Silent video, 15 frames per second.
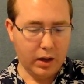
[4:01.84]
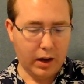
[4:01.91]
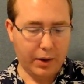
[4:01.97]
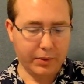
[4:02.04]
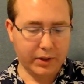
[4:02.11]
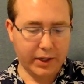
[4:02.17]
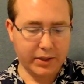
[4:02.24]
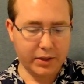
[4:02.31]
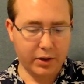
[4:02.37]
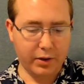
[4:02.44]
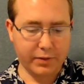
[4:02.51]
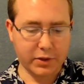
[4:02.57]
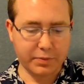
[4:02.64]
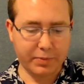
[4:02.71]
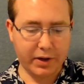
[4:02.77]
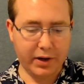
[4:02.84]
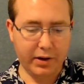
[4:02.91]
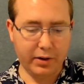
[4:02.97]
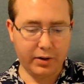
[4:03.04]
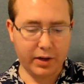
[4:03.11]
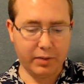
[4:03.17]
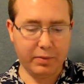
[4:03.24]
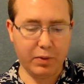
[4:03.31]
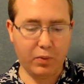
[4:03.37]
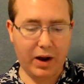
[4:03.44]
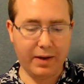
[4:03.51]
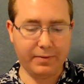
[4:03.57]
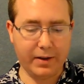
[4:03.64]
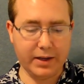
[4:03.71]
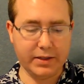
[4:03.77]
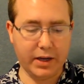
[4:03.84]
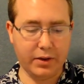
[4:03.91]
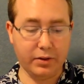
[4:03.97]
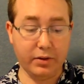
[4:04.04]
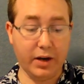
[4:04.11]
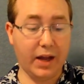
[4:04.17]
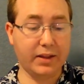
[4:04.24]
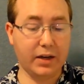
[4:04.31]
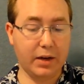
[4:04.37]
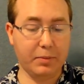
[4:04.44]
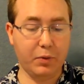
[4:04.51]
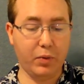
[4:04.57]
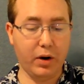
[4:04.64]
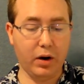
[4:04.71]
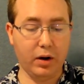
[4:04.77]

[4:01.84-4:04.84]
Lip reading: would like to know if the Sprint Hero can be Wi-Fi tethered. Not that I'm aware